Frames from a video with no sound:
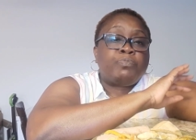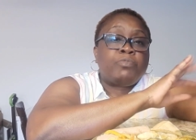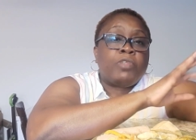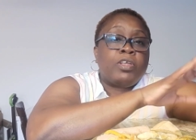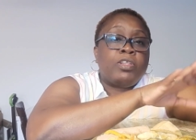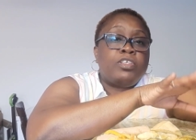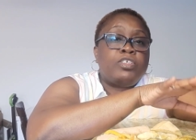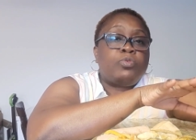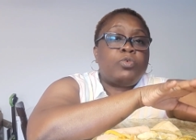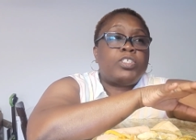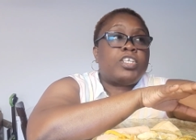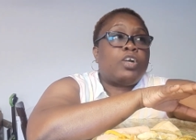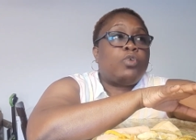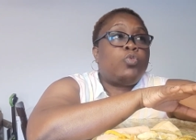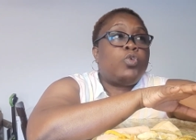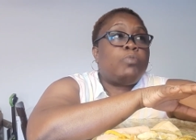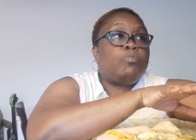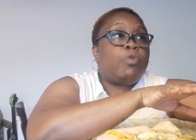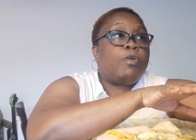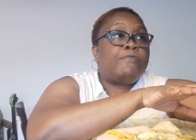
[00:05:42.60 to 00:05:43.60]
this was a
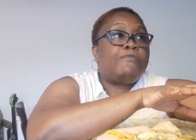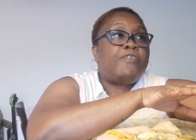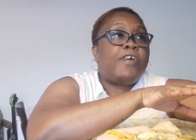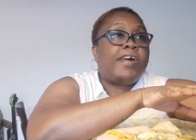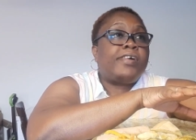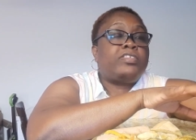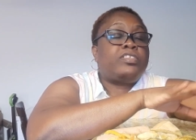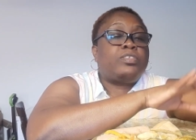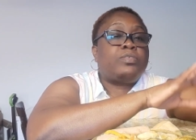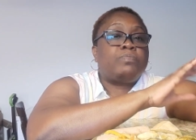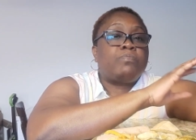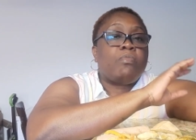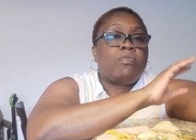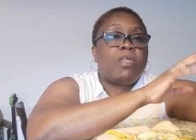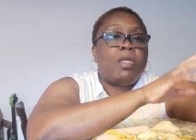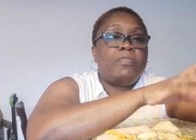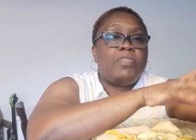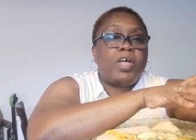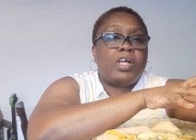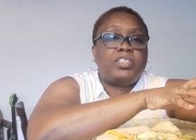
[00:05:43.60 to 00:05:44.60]
quick breakfast.
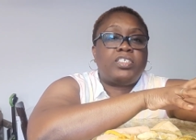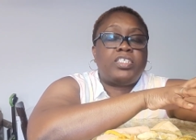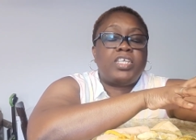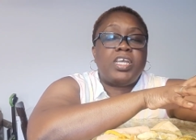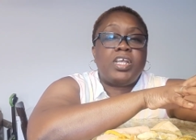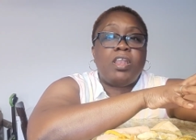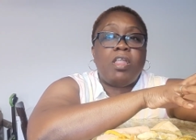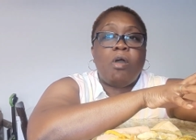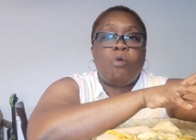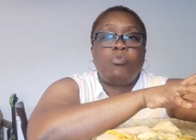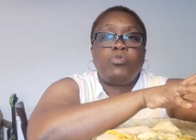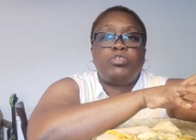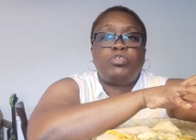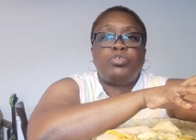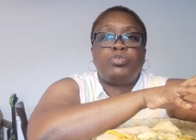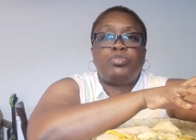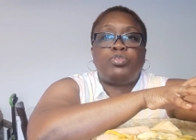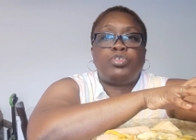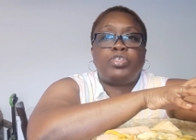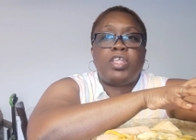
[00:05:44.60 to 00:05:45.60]
Not staying long with
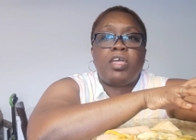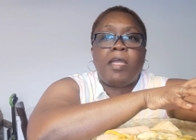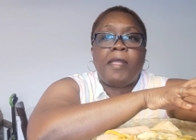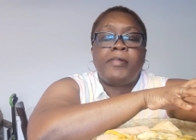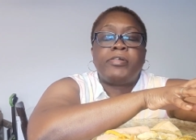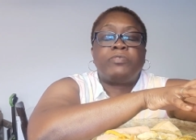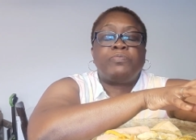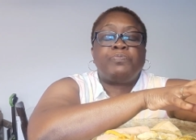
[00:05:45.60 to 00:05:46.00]
you today.